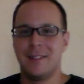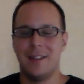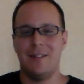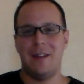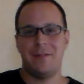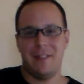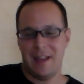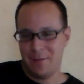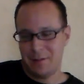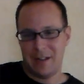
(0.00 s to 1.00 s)
So, after
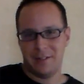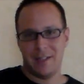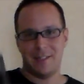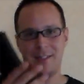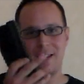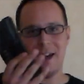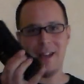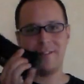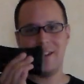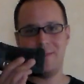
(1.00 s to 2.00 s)
that, we will now test the
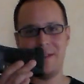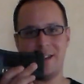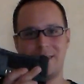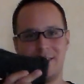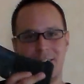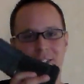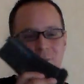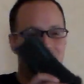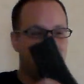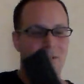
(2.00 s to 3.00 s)
high grade
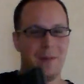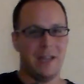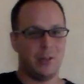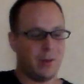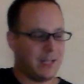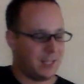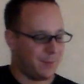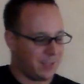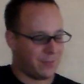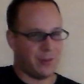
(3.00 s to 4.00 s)
magazines, which you will pay twice as
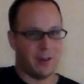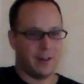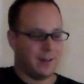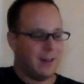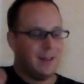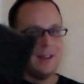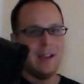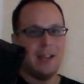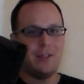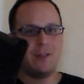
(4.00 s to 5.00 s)
much for.
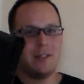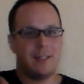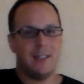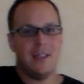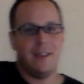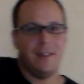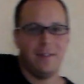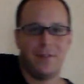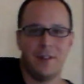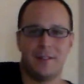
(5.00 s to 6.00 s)
As you can see,
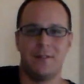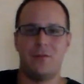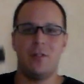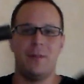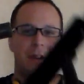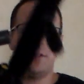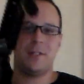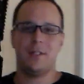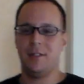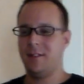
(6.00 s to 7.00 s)
first and
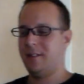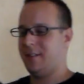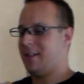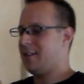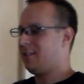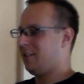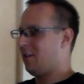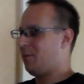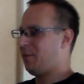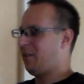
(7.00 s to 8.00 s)
foremost, these
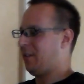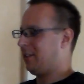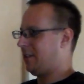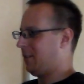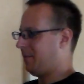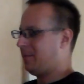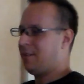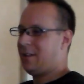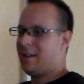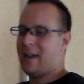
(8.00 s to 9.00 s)
load perfectly.
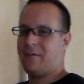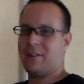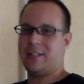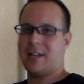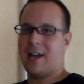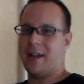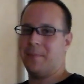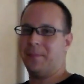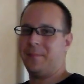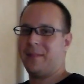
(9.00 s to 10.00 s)
Every
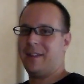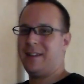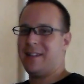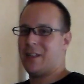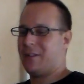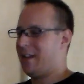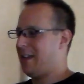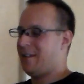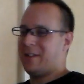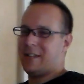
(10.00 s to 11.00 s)
time. You'll
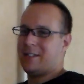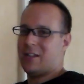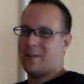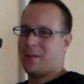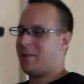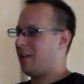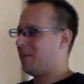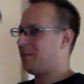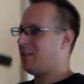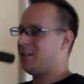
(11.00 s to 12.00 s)
not have any jammy
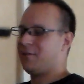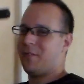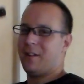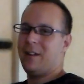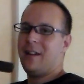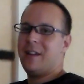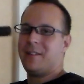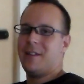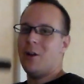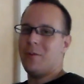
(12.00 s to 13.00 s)
problems. There's
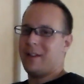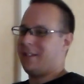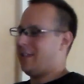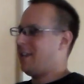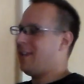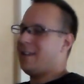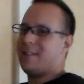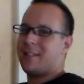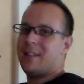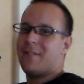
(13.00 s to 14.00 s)
no wiggle on
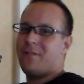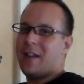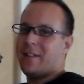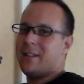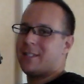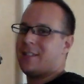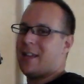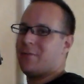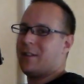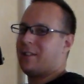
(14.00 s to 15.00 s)
his, very
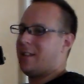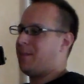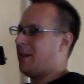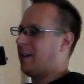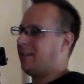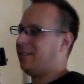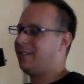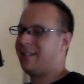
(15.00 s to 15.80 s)
slight wiggle on mine.